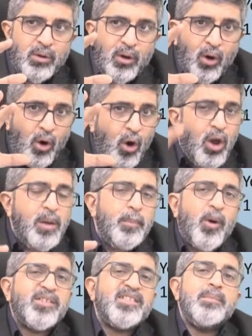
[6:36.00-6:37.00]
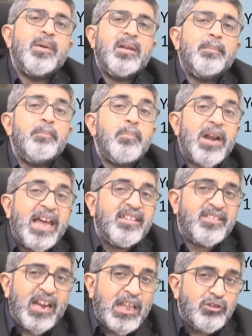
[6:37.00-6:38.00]
all possible
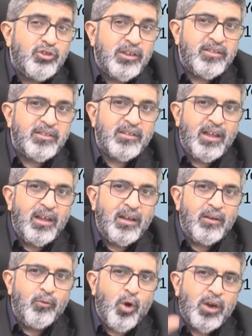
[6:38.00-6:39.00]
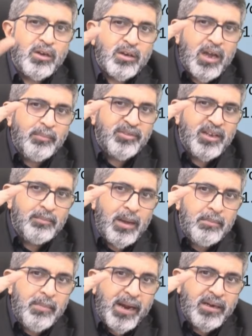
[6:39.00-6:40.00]
price ranges, what comes in my
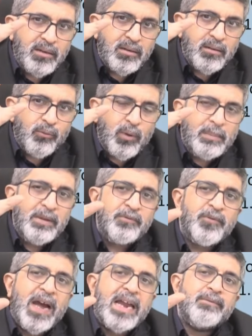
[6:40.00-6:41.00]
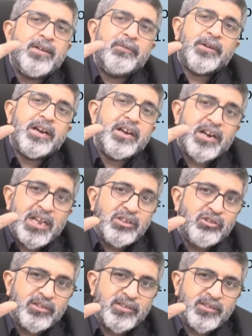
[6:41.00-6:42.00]
mind will be 5 different
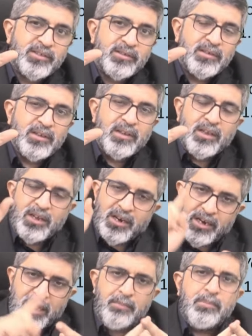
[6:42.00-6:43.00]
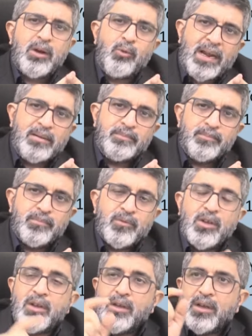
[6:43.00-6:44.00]
ranges. Number 1,
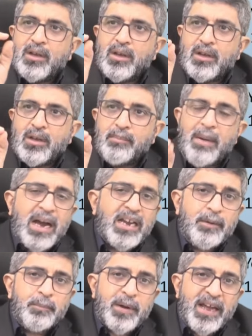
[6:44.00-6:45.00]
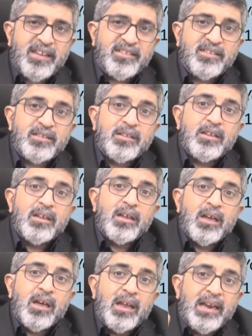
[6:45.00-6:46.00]
market price
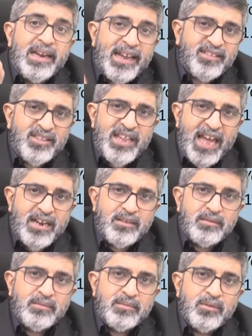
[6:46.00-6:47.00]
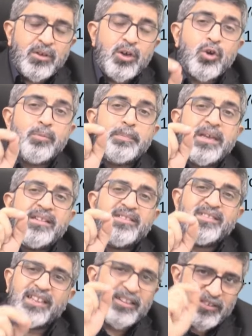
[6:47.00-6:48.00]
less than rupees
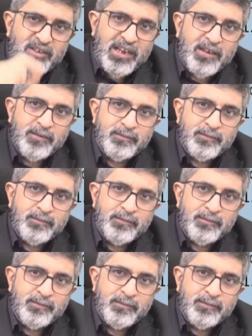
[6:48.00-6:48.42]
60.